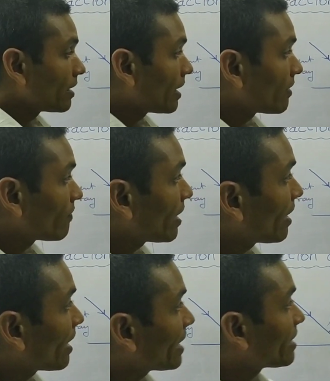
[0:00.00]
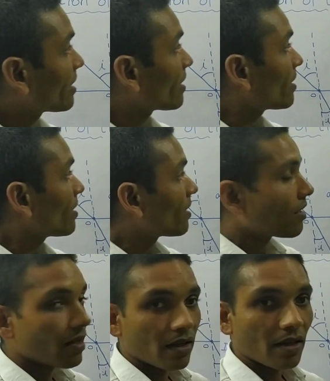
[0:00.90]
and
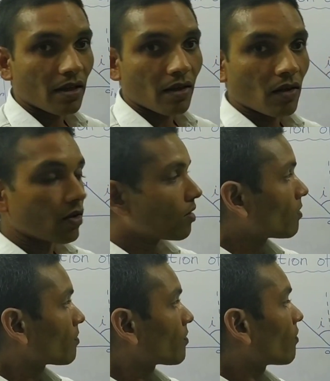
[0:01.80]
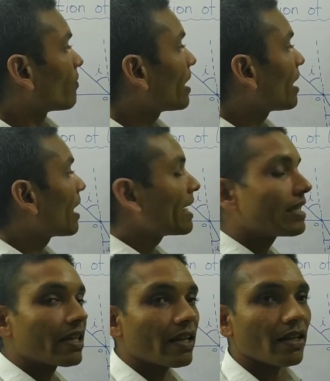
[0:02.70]
uh, when
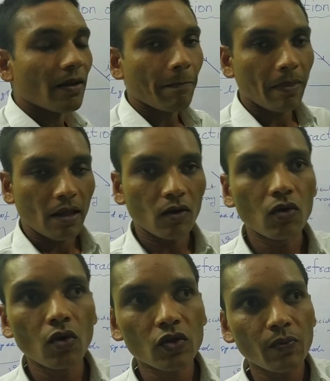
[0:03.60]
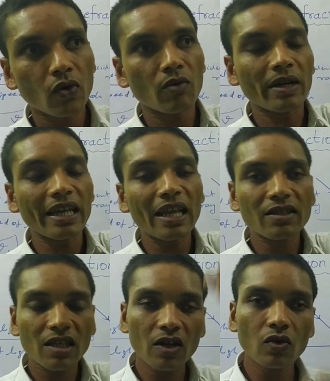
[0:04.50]
light ray goes from
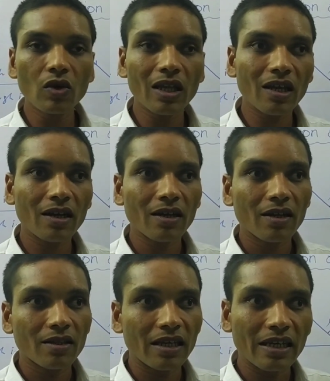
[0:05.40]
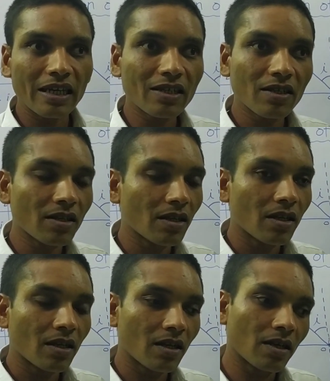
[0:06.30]
denser to rarer, then it
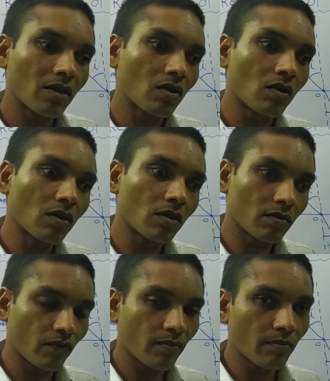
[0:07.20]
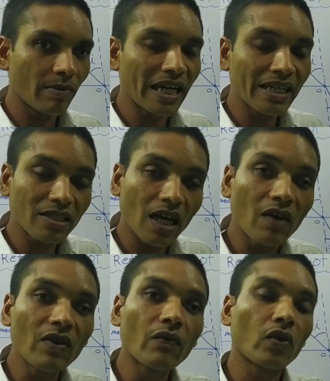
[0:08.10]
uh, uh, bends
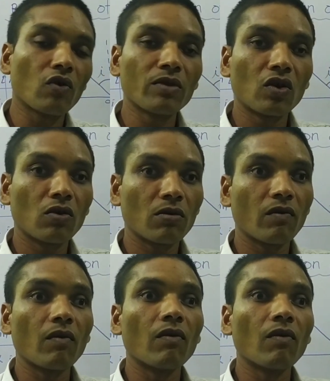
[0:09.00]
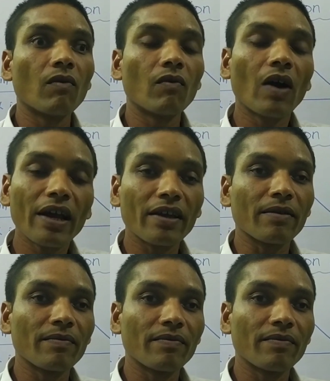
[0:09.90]
away from the normal. Why